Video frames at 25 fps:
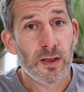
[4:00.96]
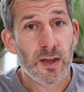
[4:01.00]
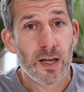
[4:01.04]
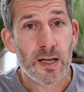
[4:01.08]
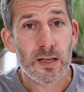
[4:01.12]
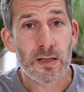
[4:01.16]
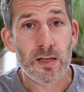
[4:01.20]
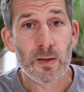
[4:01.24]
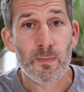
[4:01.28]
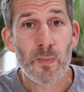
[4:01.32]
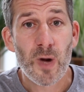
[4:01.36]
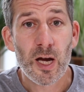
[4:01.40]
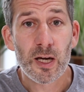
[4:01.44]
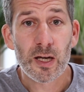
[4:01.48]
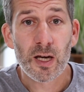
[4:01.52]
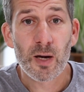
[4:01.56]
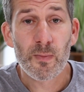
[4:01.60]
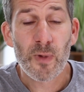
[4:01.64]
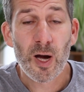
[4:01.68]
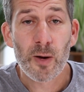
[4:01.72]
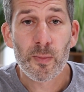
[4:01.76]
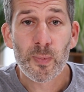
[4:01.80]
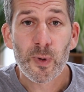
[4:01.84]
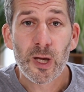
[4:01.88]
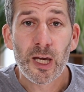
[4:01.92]
things that might
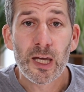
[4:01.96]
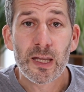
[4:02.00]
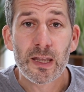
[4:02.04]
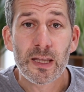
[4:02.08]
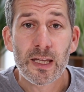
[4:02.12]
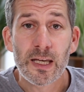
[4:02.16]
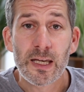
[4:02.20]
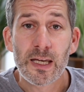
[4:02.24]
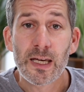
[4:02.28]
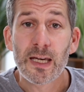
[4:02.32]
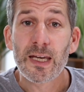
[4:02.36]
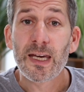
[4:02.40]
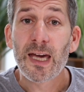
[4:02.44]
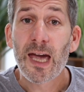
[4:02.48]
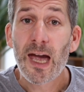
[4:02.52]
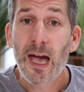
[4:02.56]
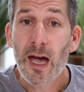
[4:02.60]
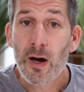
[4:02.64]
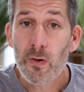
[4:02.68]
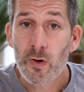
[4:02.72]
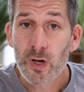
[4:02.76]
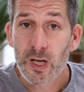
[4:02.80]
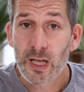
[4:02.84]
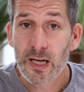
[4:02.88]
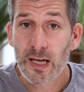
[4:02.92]
come up in the
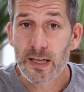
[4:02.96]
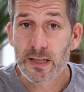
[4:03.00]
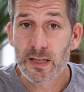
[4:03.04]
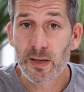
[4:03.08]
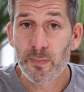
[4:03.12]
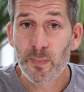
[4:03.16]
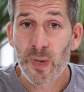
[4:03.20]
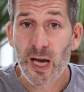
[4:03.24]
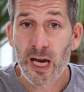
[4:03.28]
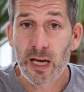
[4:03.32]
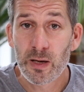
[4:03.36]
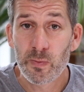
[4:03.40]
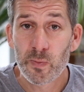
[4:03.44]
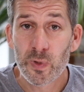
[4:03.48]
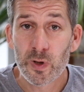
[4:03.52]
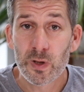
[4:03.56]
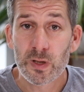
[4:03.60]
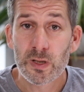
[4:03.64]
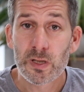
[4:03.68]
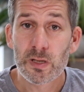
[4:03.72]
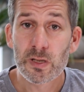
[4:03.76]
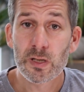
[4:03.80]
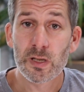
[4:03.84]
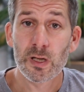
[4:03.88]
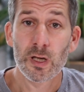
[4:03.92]
calculator
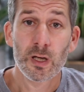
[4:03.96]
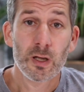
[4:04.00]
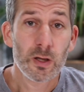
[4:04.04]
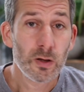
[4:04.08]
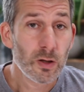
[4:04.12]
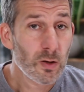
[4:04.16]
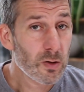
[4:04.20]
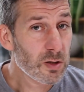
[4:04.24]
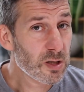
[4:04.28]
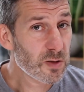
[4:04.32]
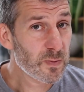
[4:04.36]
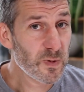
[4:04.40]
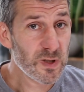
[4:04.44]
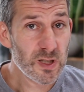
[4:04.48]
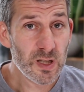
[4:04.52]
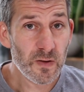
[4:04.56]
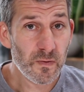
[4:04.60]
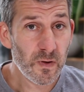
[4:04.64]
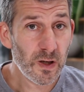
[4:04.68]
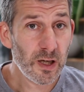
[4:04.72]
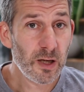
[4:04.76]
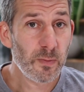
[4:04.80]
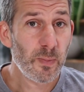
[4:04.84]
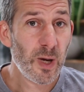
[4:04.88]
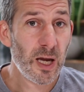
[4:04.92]
papers, not
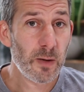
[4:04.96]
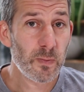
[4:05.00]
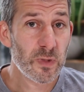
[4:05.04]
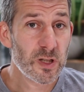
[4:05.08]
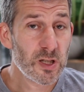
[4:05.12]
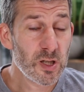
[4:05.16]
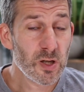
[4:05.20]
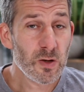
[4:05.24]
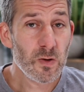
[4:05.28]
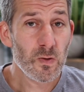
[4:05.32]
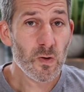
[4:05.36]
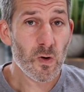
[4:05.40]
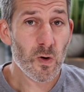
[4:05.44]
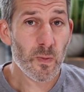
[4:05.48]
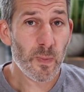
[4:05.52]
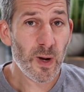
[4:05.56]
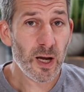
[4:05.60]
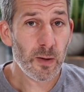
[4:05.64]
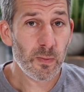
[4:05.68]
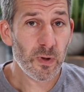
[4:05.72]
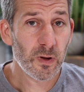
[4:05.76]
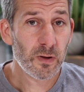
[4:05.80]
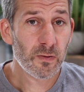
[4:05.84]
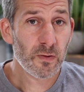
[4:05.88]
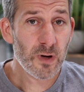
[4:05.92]
specifically paper two or
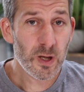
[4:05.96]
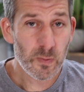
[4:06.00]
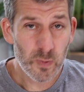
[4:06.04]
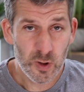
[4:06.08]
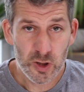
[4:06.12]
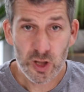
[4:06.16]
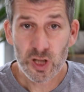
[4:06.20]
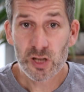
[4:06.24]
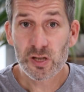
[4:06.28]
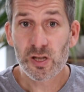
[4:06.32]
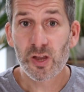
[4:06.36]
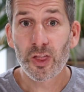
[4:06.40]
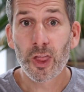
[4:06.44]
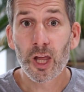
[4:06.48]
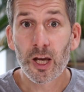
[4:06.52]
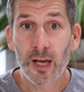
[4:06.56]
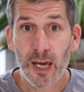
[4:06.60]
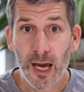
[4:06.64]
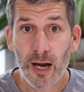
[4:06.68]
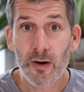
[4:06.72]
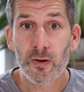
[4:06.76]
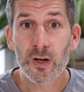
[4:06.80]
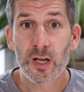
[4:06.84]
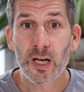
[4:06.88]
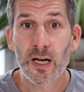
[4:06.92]
paper three, but just the
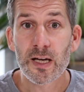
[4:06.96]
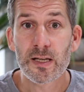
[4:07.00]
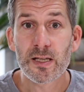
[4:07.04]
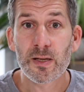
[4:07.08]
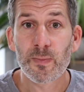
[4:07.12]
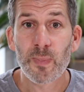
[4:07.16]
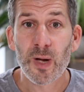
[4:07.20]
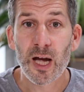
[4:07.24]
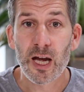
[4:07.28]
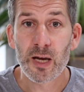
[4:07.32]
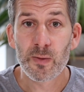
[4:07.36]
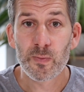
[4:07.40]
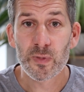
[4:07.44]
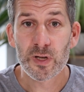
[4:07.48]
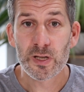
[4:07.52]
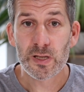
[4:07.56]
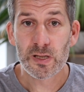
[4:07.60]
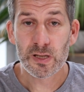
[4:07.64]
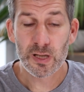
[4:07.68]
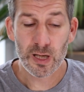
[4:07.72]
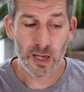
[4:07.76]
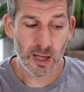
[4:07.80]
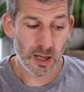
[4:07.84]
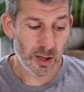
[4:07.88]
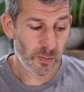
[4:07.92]
calculator
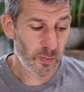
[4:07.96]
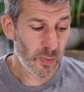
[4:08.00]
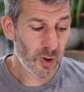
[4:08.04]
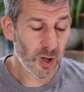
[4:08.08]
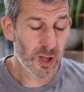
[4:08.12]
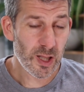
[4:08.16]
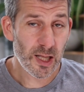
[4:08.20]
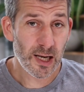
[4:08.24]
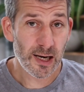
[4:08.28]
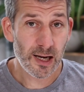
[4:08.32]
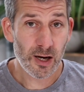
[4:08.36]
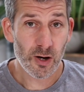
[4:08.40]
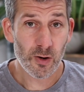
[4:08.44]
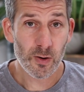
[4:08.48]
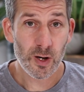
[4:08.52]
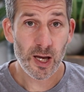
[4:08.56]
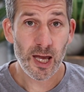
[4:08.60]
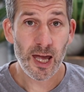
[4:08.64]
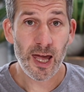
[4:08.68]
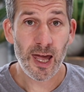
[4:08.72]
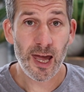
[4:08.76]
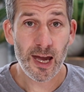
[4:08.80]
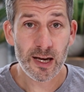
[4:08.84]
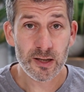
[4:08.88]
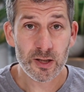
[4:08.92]
papers, and I put that out
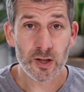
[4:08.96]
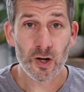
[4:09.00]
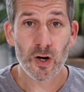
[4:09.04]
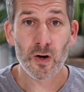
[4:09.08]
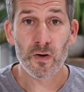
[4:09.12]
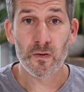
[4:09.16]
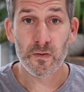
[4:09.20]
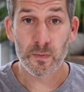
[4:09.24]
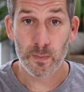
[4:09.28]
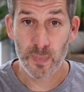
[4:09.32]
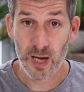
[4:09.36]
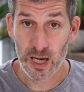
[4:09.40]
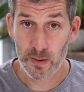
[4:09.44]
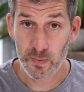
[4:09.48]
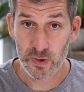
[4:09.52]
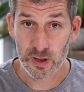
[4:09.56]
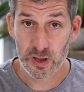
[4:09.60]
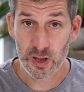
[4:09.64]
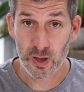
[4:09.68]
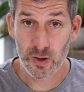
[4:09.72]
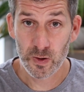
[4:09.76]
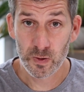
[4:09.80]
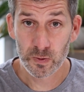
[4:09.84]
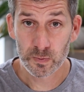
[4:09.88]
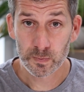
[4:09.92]
ahead of paper
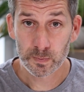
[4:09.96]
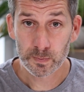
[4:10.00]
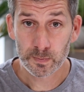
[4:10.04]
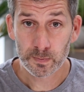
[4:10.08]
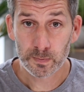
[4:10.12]
two.